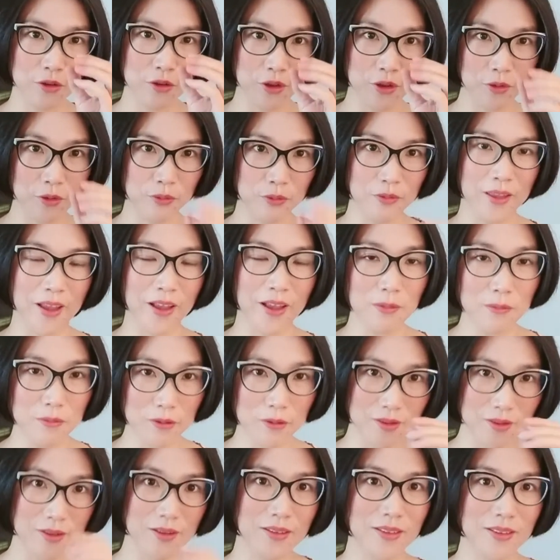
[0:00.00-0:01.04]
you know, that
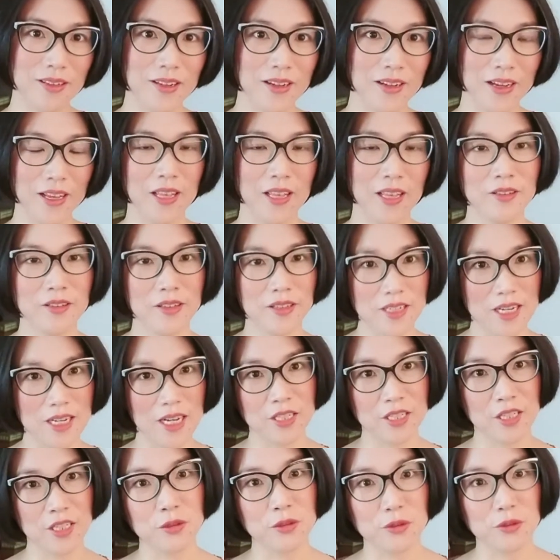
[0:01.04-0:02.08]
business line is
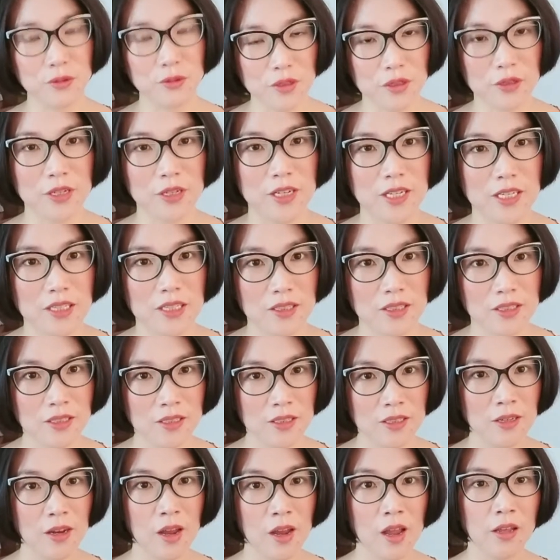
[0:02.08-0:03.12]
connecting to the
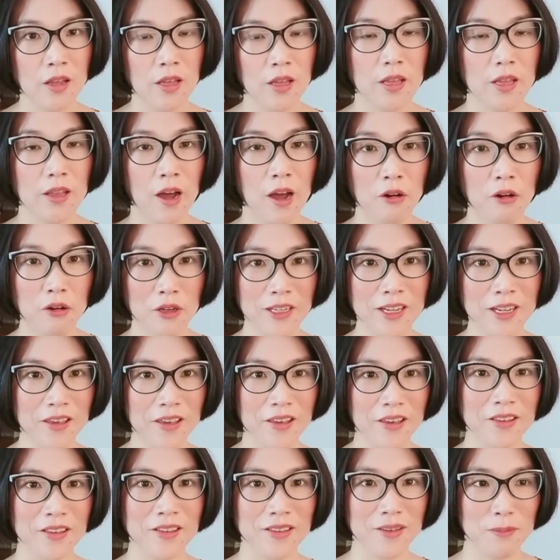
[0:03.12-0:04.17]
rest. In our
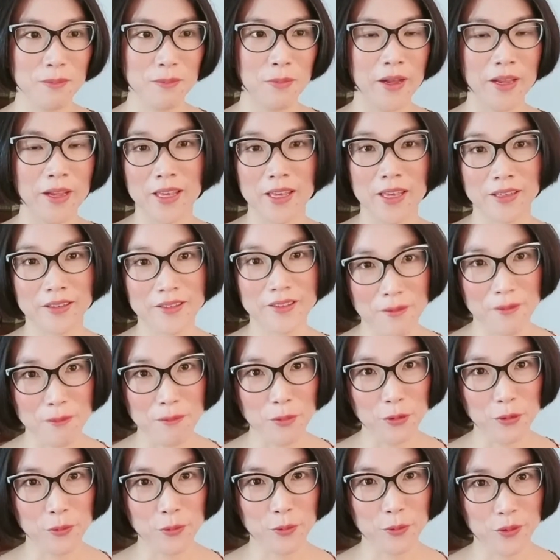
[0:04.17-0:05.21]
case, my
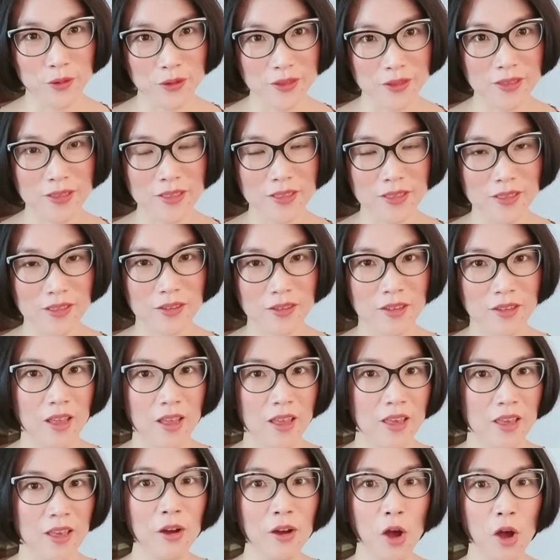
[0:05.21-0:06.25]
example was,
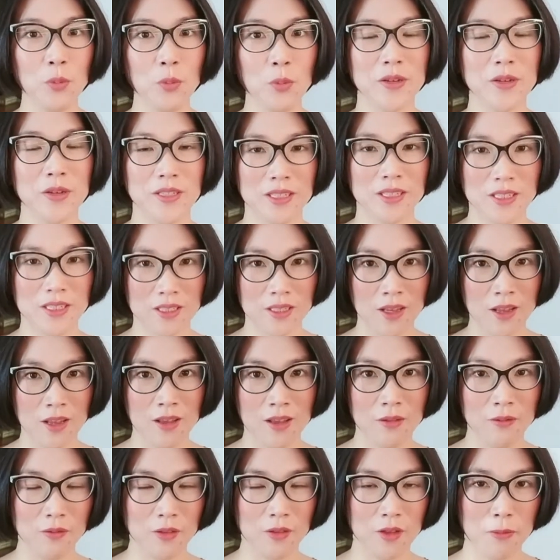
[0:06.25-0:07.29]
say, e-commerce
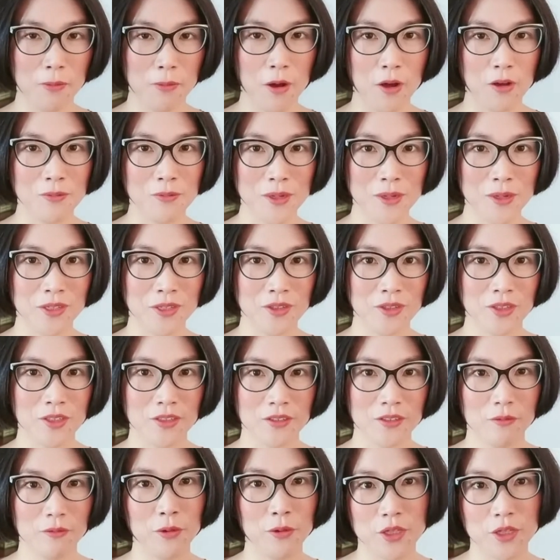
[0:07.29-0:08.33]
department
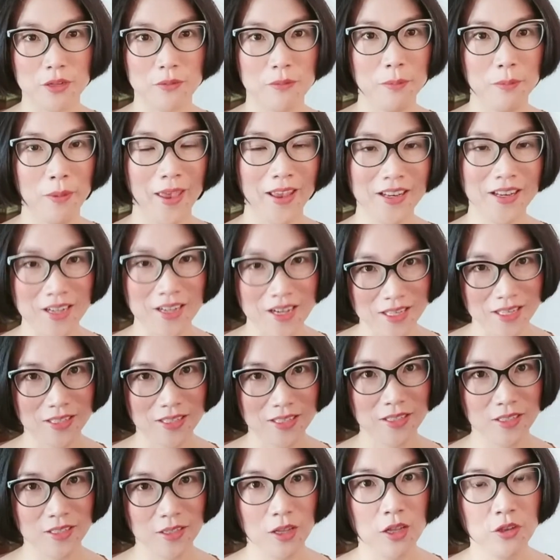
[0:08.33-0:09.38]
within
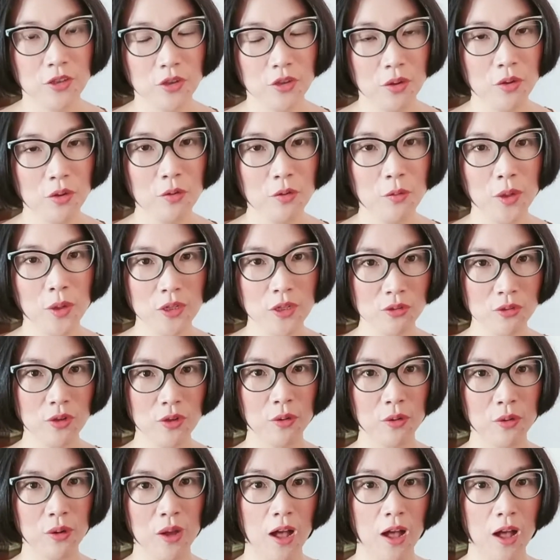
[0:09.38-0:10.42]
ByteDance. So you want to
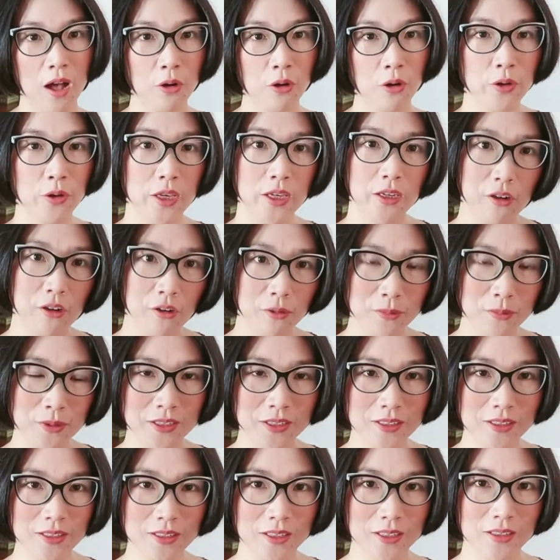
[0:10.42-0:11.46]
know how
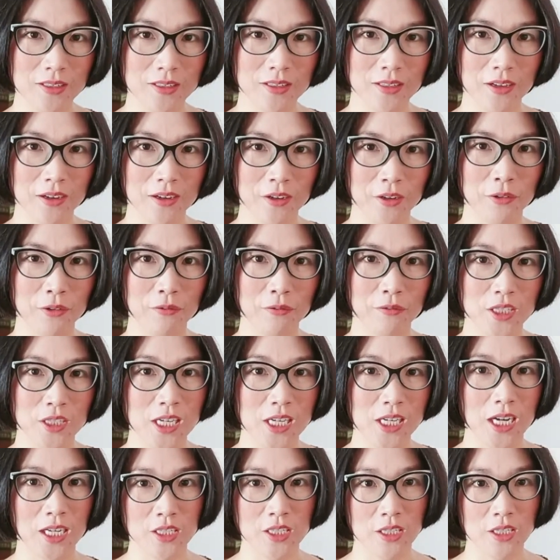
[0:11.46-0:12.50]
e-commerce is kind of
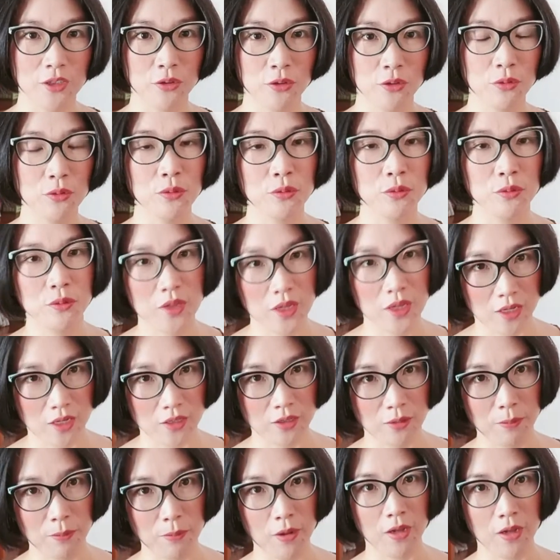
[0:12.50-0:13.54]
connecting to the
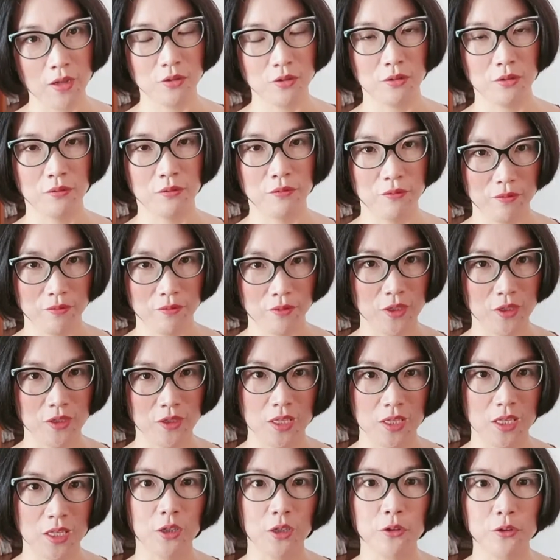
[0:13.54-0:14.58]
other parts of its
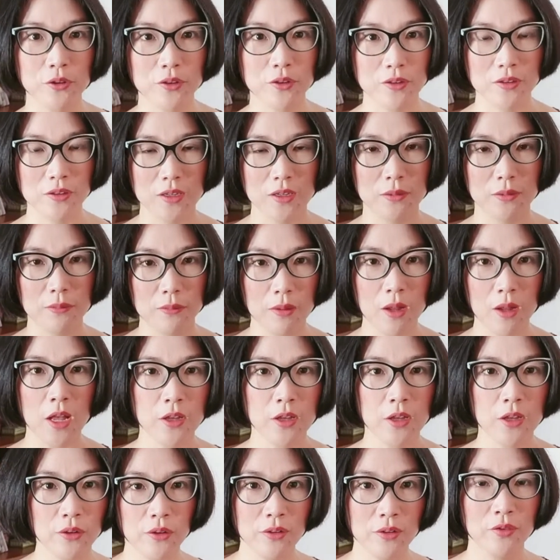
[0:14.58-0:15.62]
ecosystem.
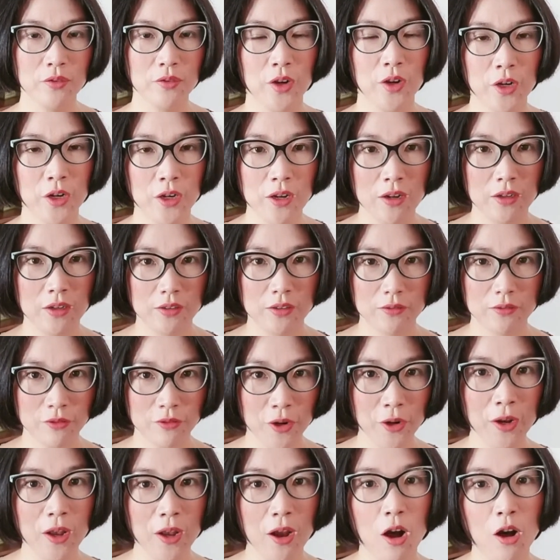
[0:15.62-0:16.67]
So it's
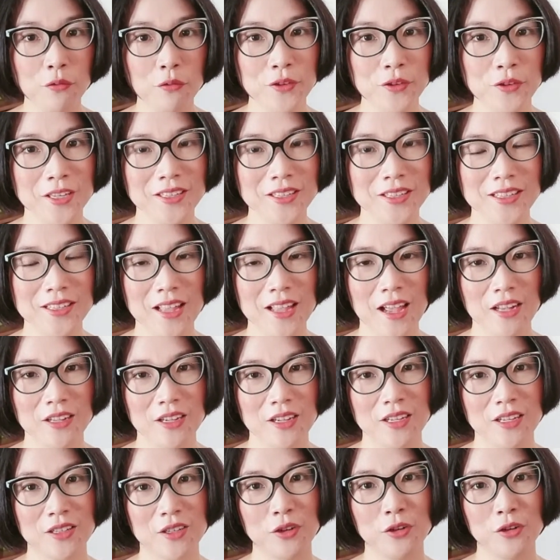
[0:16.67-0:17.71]
very obvious that
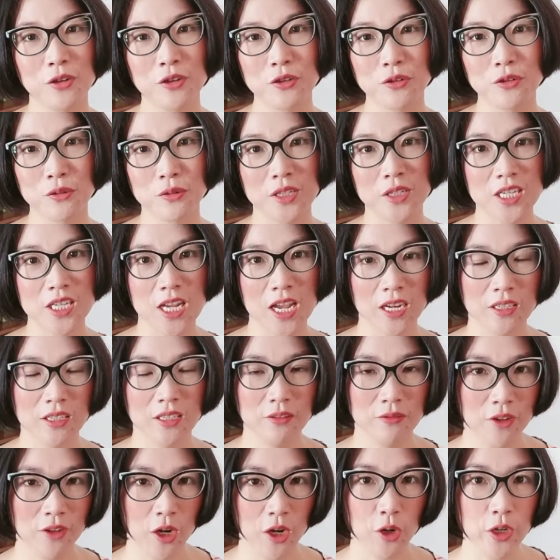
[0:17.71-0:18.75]
it's going to
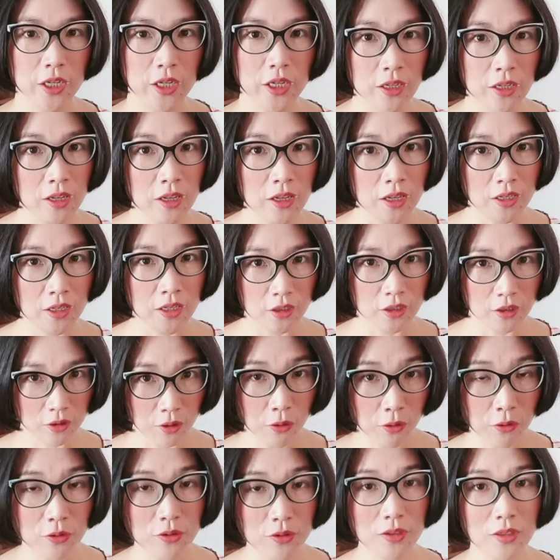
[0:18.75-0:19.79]
connect very
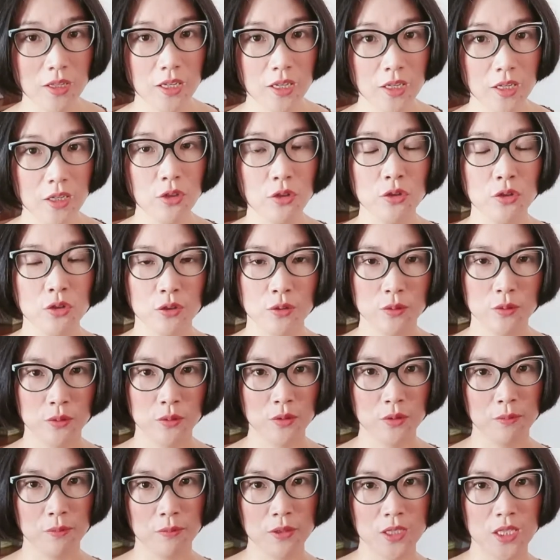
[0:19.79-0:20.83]
closely to
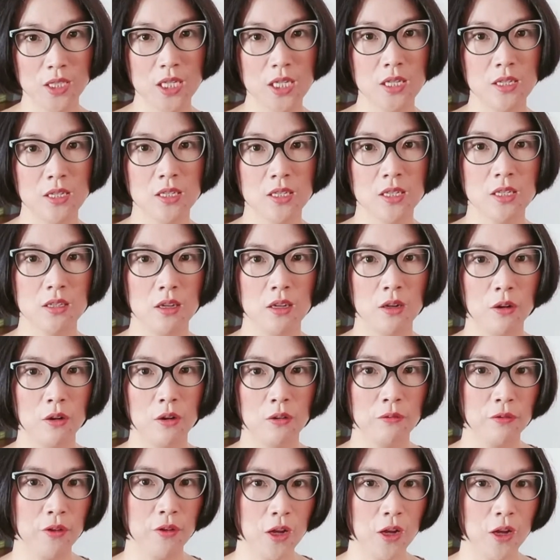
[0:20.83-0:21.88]
the business
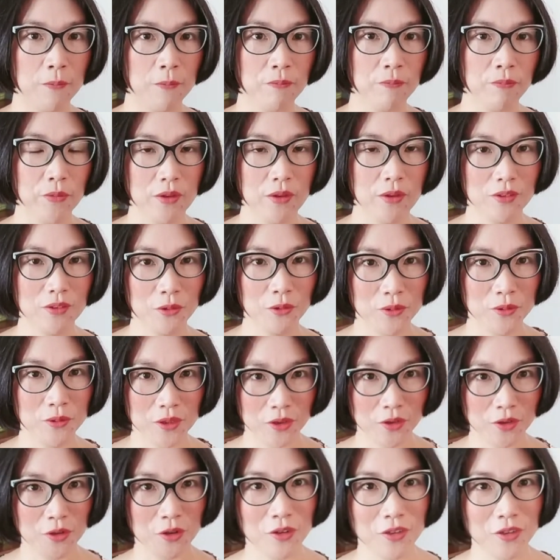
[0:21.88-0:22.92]
of to the
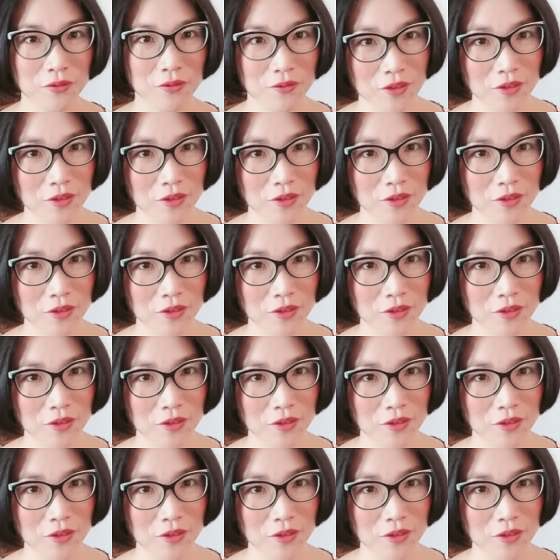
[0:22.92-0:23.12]
short